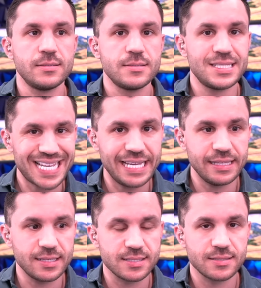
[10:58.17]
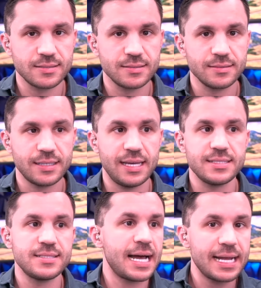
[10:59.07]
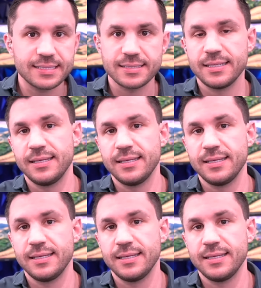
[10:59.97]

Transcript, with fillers: saying this. Okay, it's not